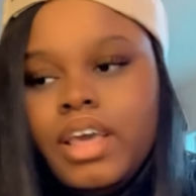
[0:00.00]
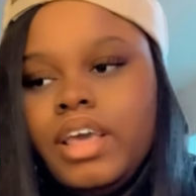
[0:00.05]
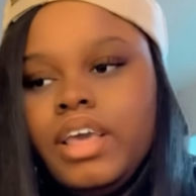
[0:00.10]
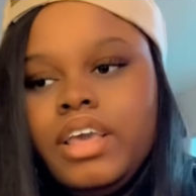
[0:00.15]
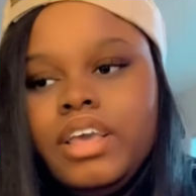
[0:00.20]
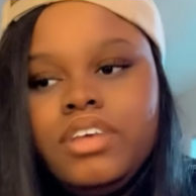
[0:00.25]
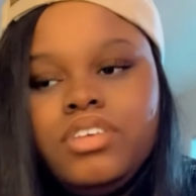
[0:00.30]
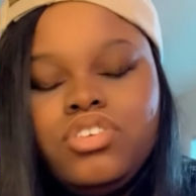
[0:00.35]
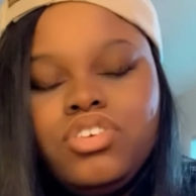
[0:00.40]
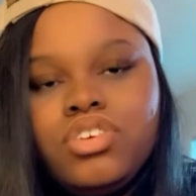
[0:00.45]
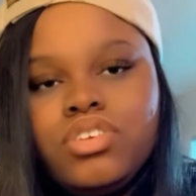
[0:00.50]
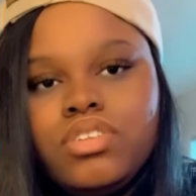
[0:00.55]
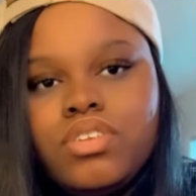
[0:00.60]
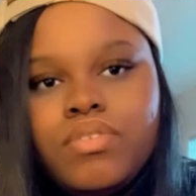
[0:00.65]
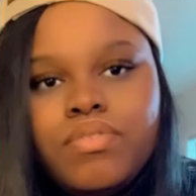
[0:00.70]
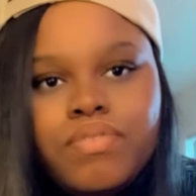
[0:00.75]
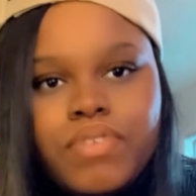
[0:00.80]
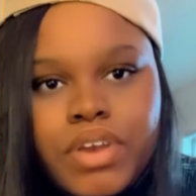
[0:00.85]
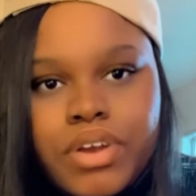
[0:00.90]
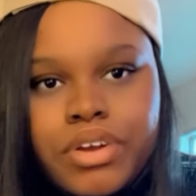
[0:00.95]
He's just a
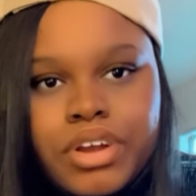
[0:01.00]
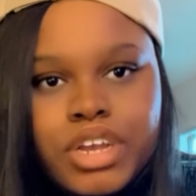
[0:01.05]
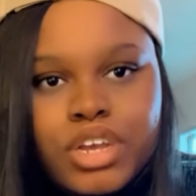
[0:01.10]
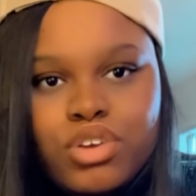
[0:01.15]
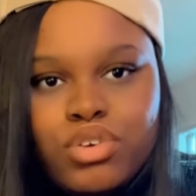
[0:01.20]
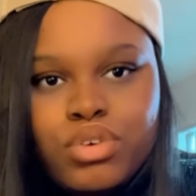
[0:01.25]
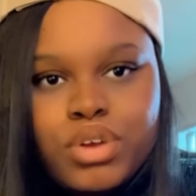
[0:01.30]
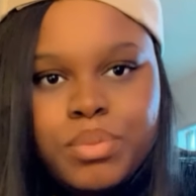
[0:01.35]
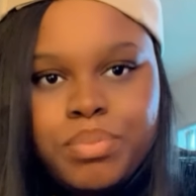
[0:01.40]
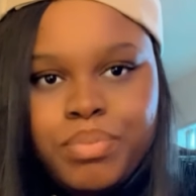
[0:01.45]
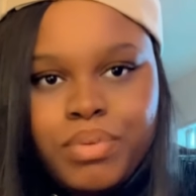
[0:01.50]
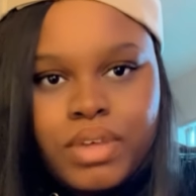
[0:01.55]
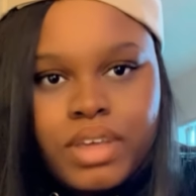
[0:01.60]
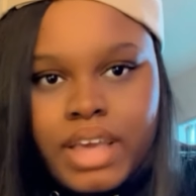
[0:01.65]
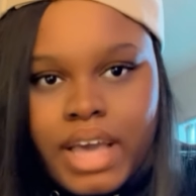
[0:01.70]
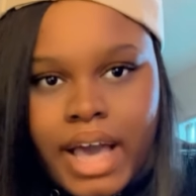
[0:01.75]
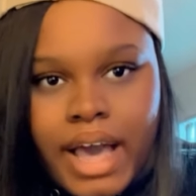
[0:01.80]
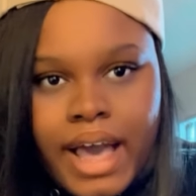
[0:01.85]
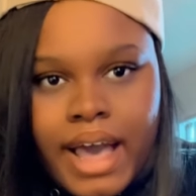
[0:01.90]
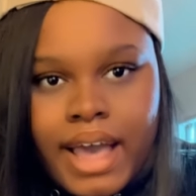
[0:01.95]
very creepy
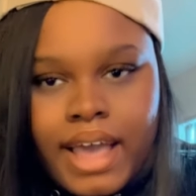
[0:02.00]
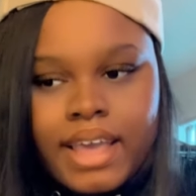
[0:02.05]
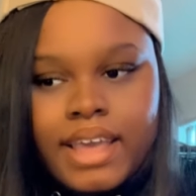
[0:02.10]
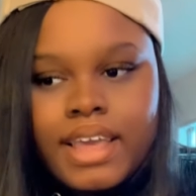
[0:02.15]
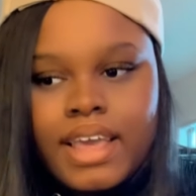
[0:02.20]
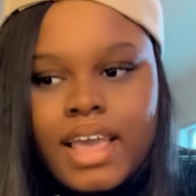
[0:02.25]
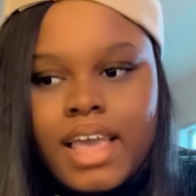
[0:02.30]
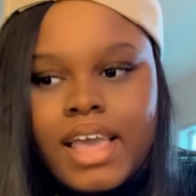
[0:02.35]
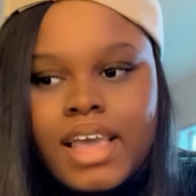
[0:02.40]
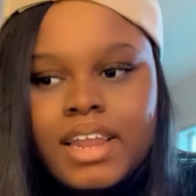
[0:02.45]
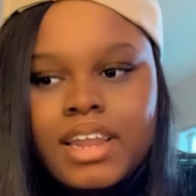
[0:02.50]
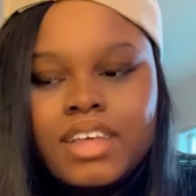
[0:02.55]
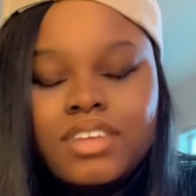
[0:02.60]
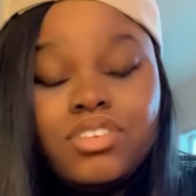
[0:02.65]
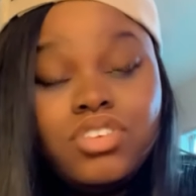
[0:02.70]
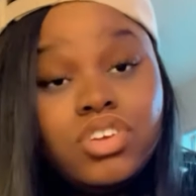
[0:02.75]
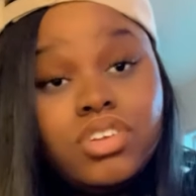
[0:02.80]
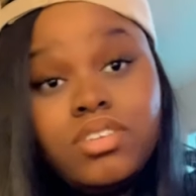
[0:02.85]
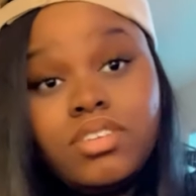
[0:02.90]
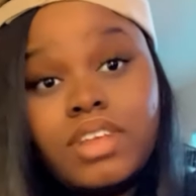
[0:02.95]
guy, and
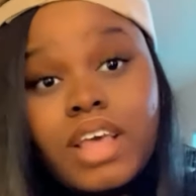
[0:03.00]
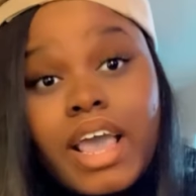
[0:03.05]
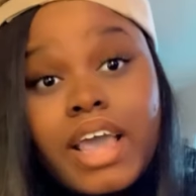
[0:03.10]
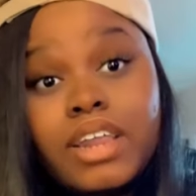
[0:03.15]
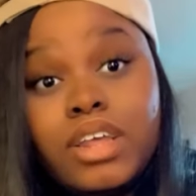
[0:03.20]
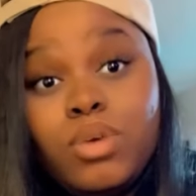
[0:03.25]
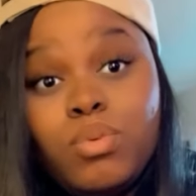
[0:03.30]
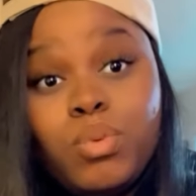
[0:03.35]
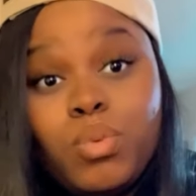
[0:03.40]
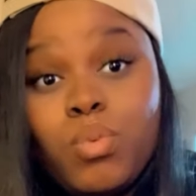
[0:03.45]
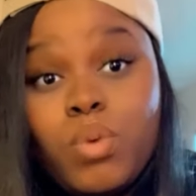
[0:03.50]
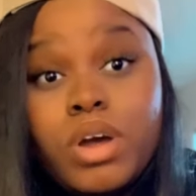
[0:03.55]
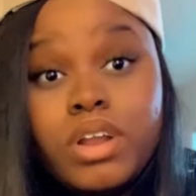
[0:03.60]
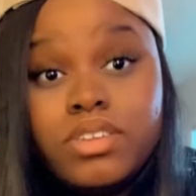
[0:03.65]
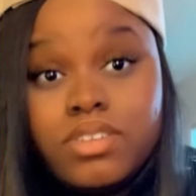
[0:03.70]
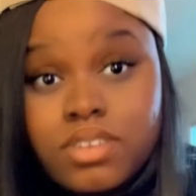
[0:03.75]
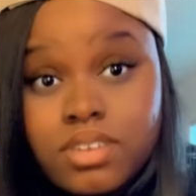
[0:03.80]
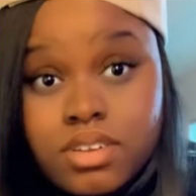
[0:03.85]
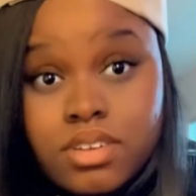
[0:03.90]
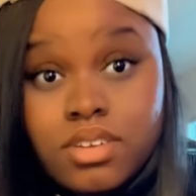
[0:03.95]
it's just sad he would
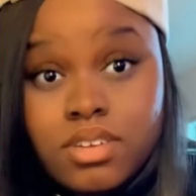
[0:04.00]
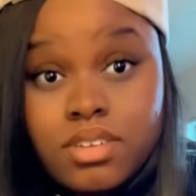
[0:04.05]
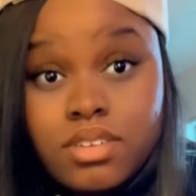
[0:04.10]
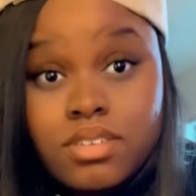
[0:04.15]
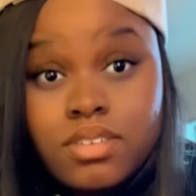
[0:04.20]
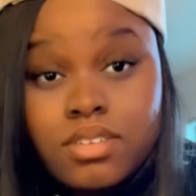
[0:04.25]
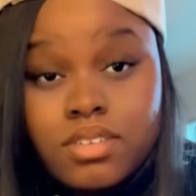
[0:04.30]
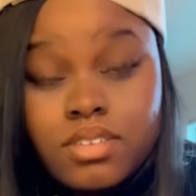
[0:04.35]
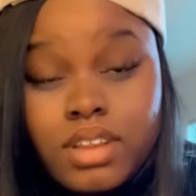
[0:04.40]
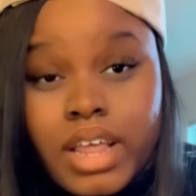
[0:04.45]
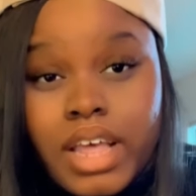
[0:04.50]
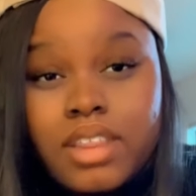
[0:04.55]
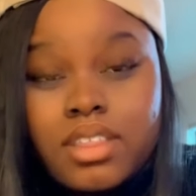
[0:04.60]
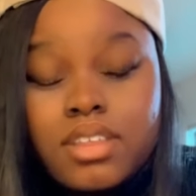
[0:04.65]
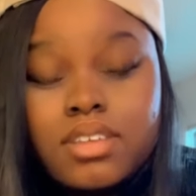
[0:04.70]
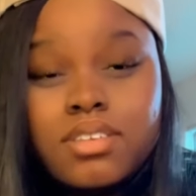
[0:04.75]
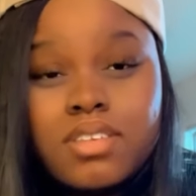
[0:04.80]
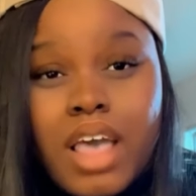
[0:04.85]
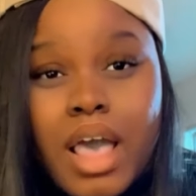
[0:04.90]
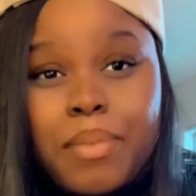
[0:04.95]
want to let
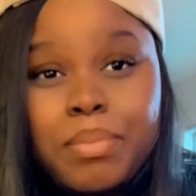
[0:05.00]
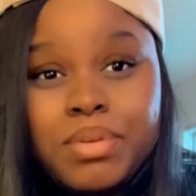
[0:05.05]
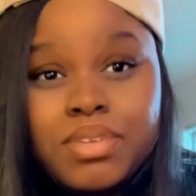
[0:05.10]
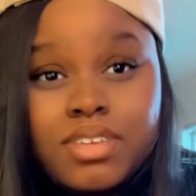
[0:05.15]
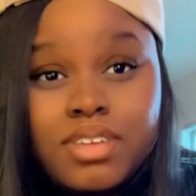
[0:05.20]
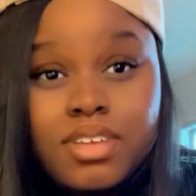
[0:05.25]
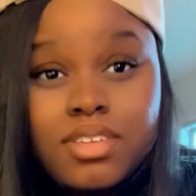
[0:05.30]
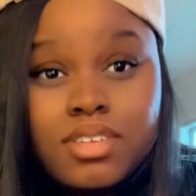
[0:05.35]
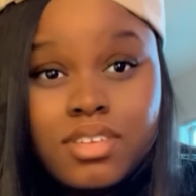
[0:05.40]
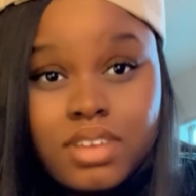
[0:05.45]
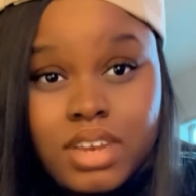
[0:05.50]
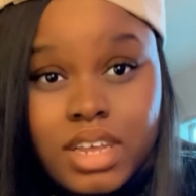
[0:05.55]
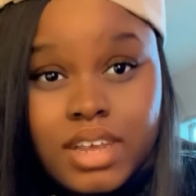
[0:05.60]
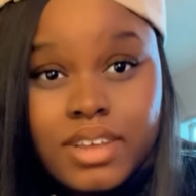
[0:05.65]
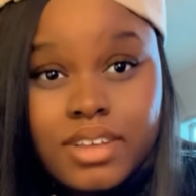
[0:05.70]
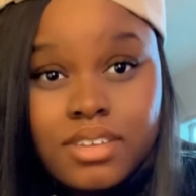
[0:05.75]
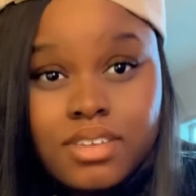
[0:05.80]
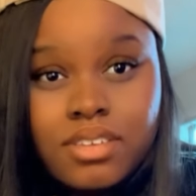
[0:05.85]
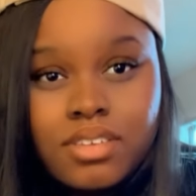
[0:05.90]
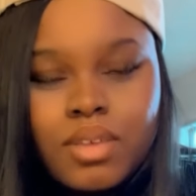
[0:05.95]
this happen to his
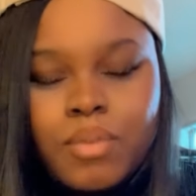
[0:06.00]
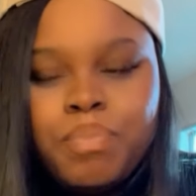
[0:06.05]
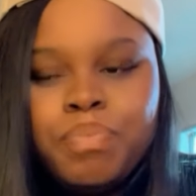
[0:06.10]
niece.